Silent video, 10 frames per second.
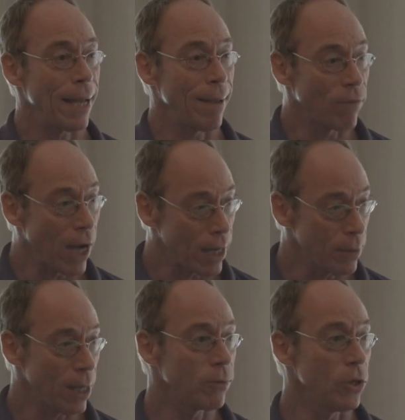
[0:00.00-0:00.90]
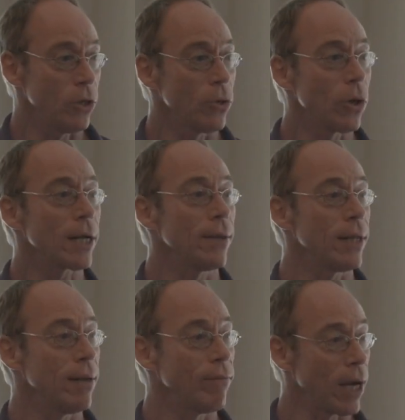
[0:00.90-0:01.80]
invited me up to New York and
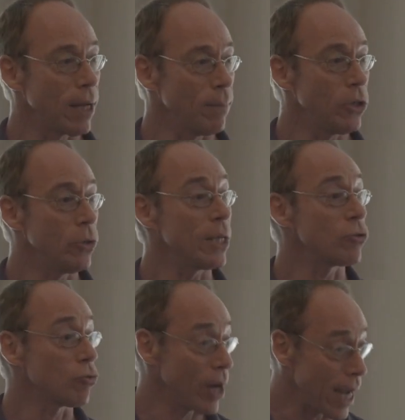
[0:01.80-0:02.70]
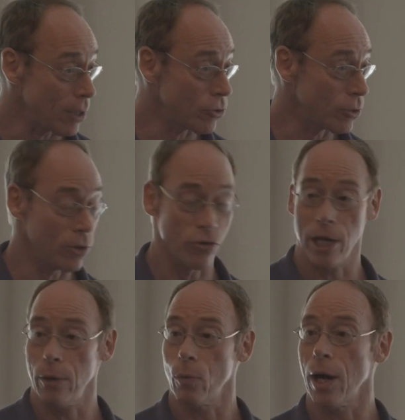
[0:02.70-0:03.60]
then invited me to his ranch, the
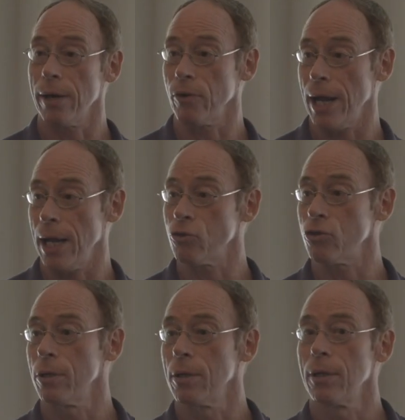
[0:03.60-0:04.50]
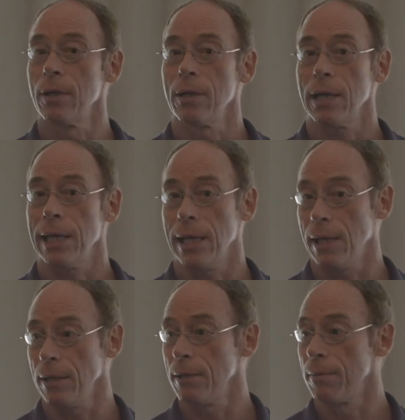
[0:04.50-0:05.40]
J Y Ranch
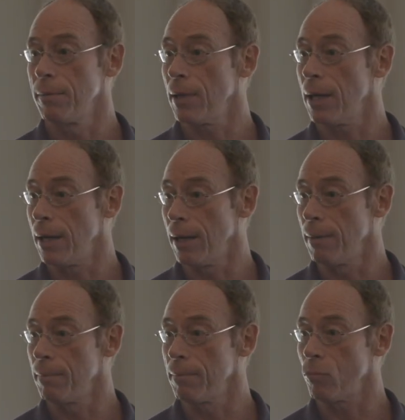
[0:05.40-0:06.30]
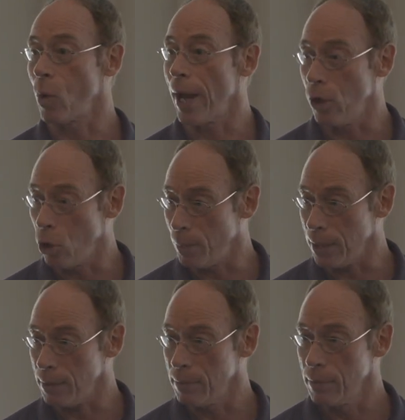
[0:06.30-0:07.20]
in uh,
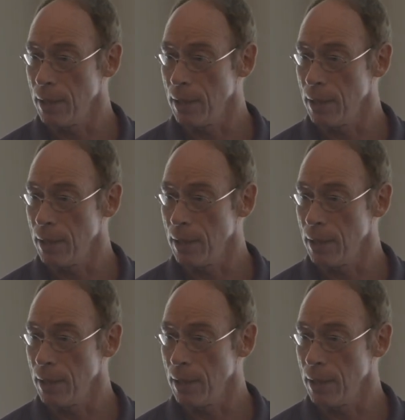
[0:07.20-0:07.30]
Wyoming.